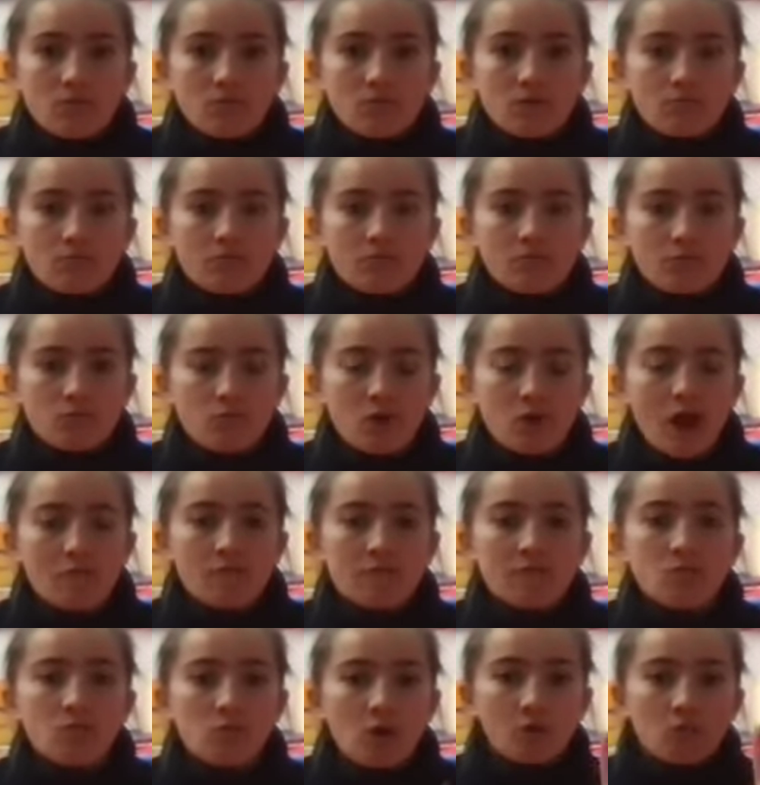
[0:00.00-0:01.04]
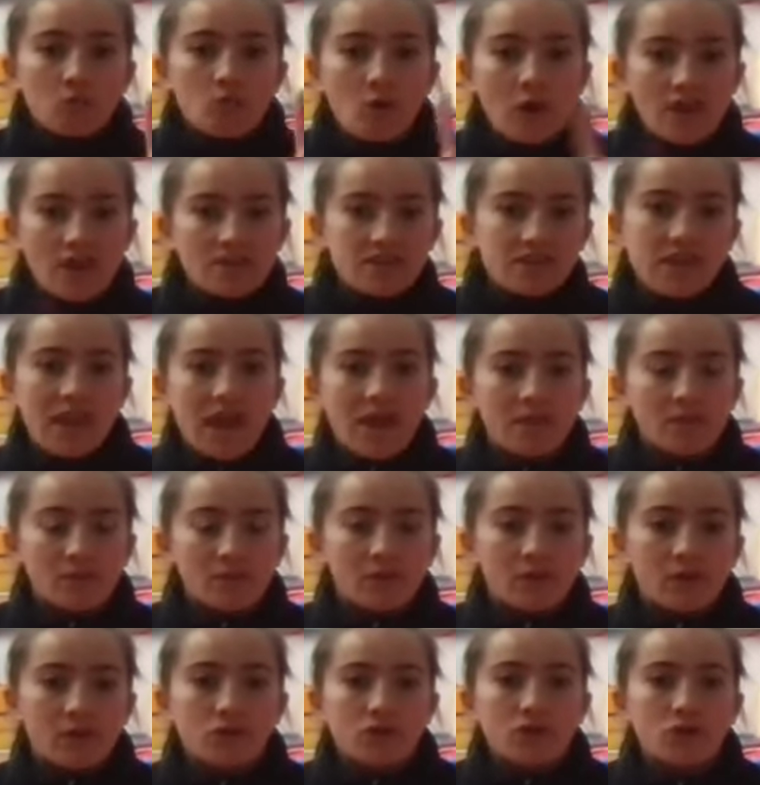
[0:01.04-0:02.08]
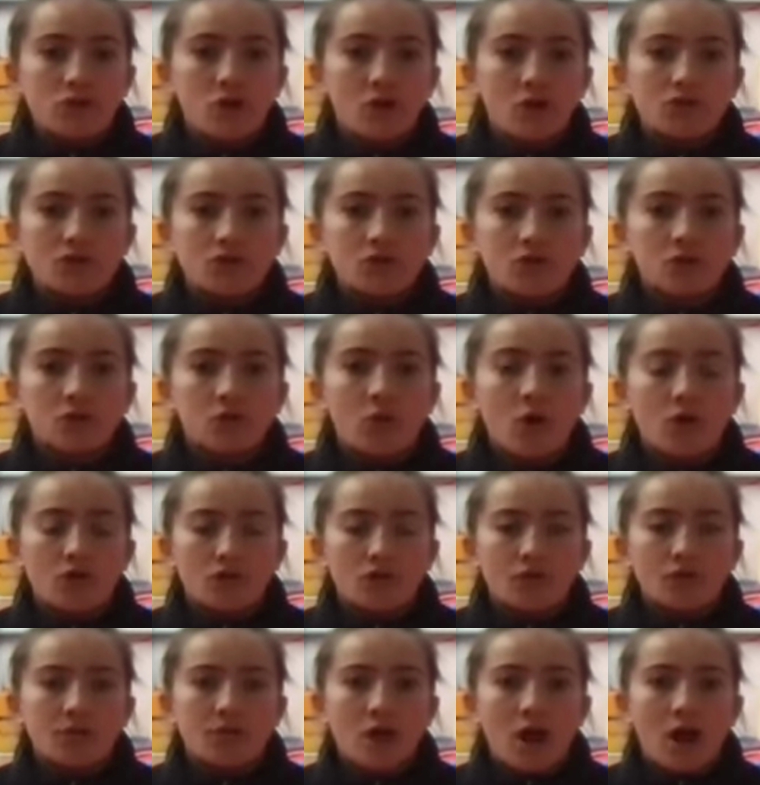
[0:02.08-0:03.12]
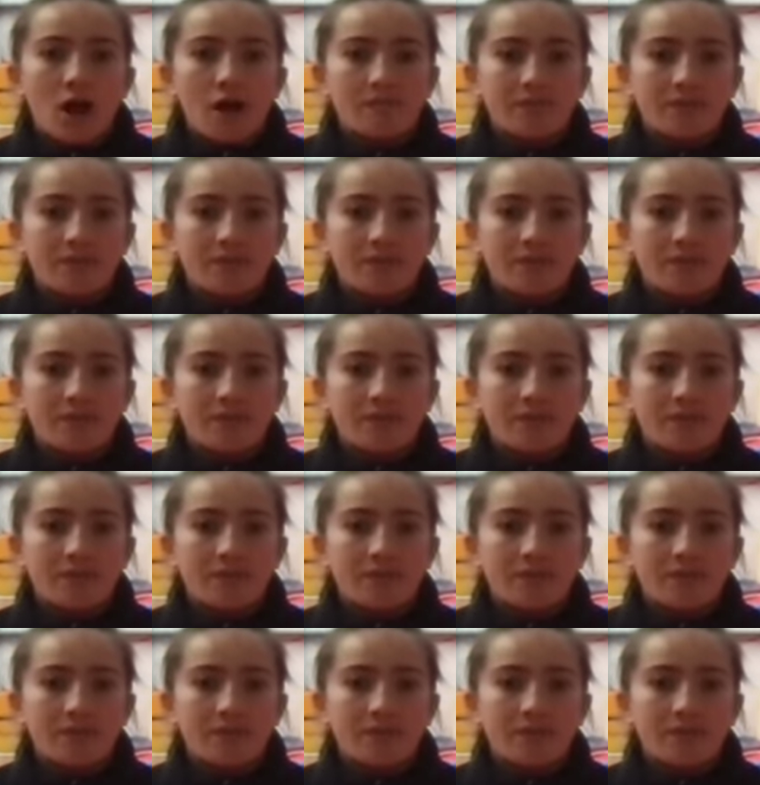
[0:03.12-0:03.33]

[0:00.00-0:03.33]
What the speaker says: we're grabbing one weight again and we're going to do those squats with the arm